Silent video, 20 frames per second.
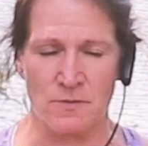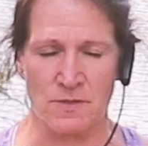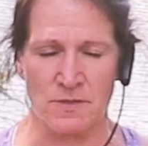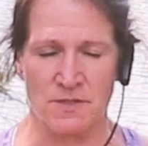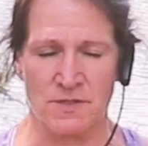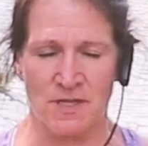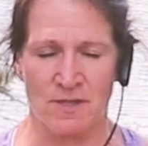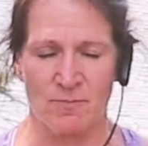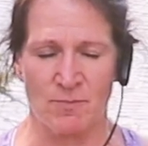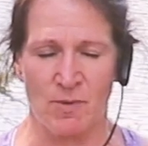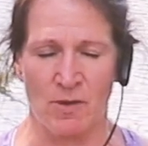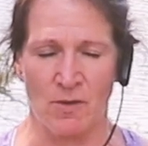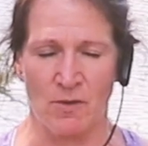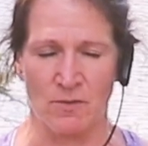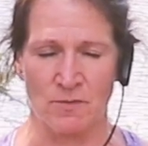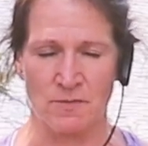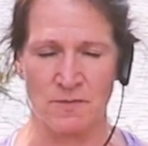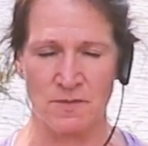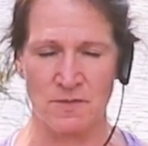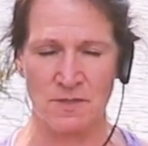through the sit
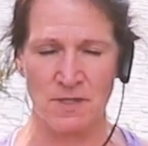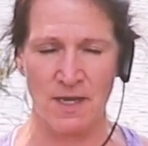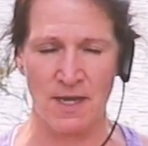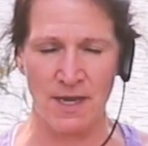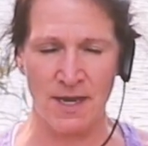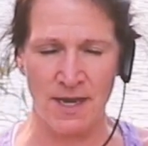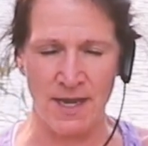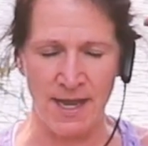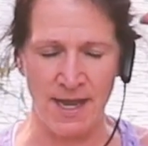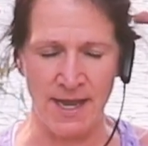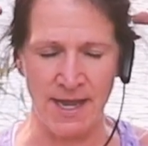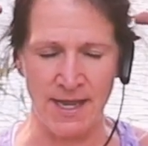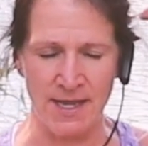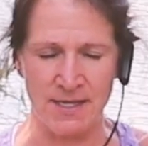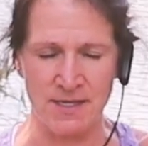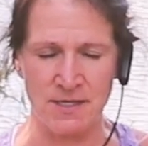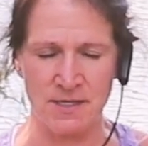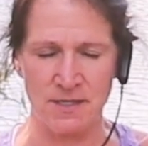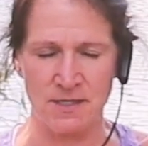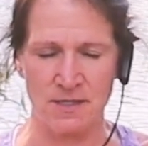bones,
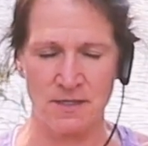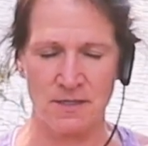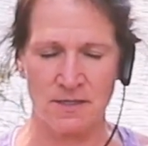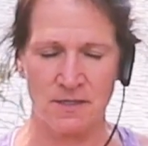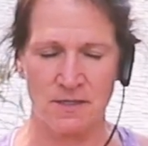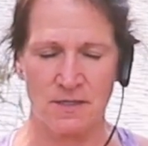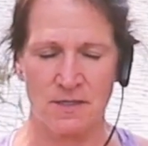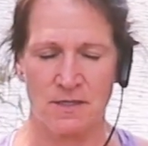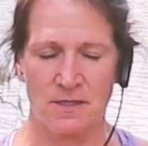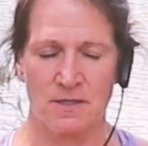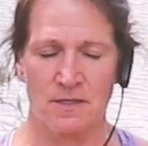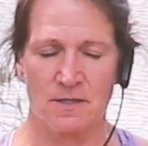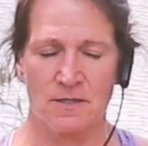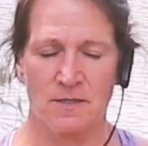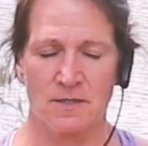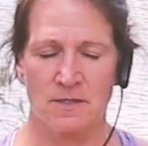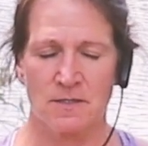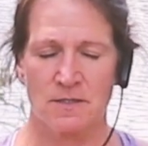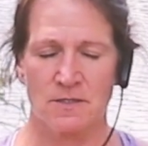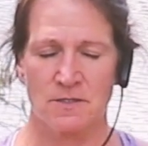head
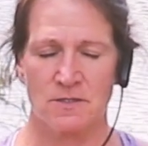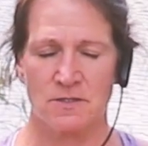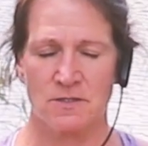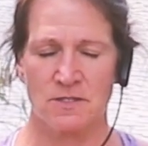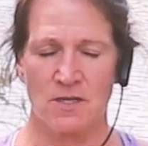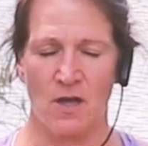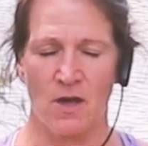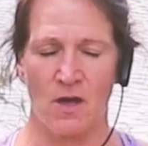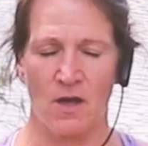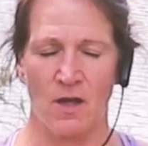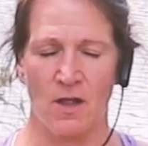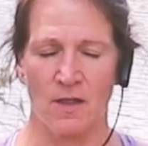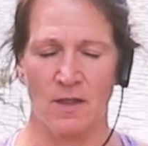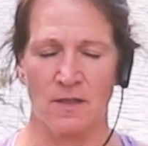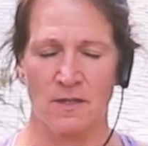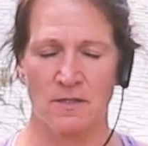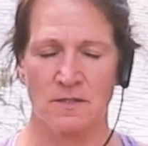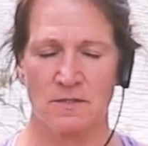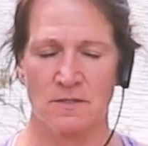tall.